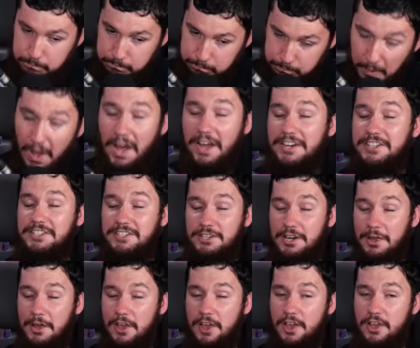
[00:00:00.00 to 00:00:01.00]
But
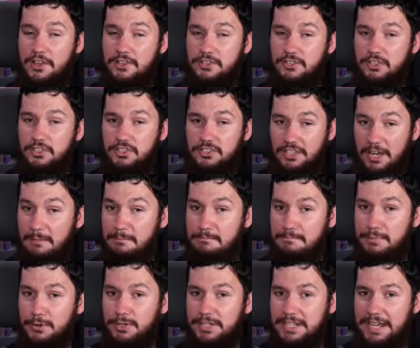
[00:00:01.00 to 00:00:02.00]

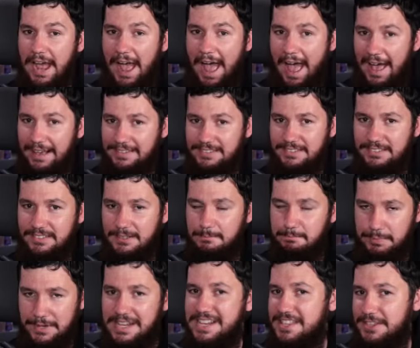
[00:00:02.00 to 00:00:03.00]
somebody has to
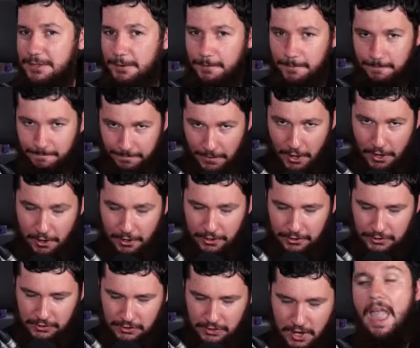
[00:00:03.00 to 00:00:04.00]
be the
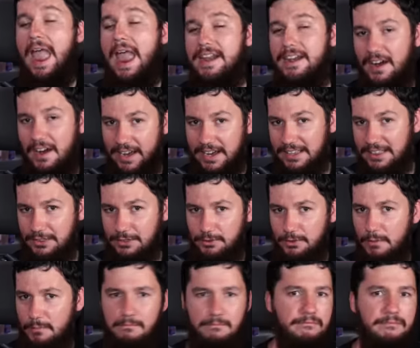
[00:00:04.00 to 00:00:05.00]
first. And I
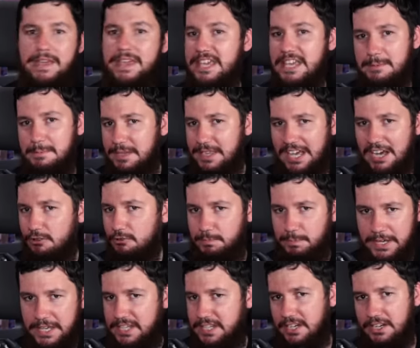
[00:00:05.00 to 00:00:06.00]
thought maybe that would
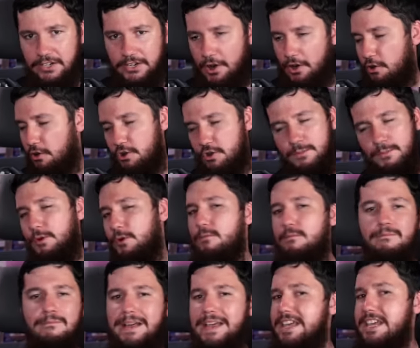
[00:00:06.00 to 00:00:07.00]
be GNOME or
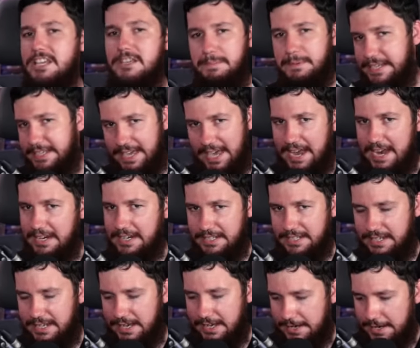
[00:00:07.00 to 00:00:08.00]
maybe
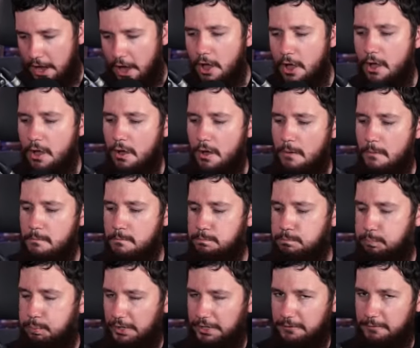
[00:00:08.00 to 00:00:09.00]
KDE.
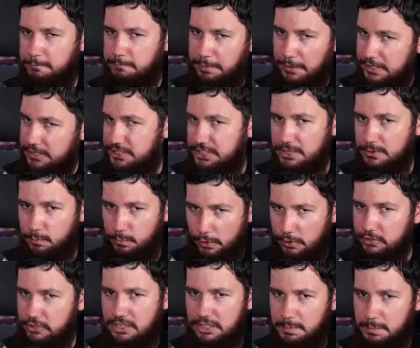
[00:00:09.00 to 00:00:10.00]
But if Budgie
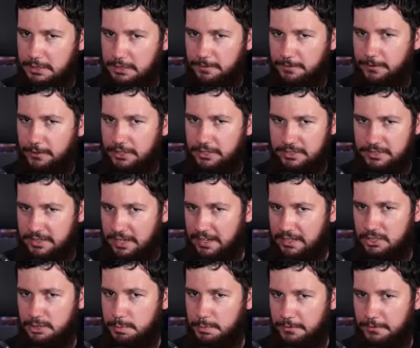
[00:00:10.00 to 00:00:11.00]
wants to be the first
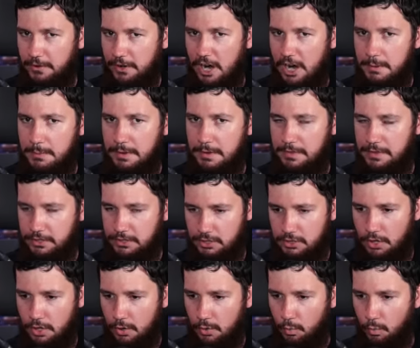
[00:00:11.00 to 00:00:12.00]
desktop environment
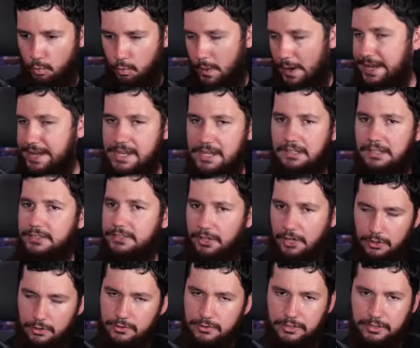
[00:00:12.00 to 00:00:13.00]
that's Wayland
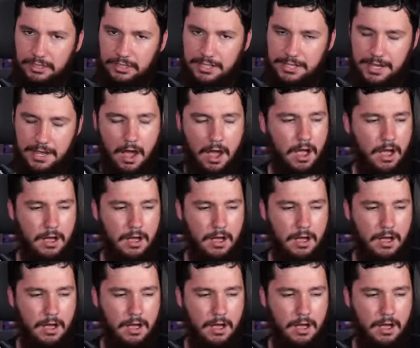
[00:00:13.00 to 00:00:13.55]
only,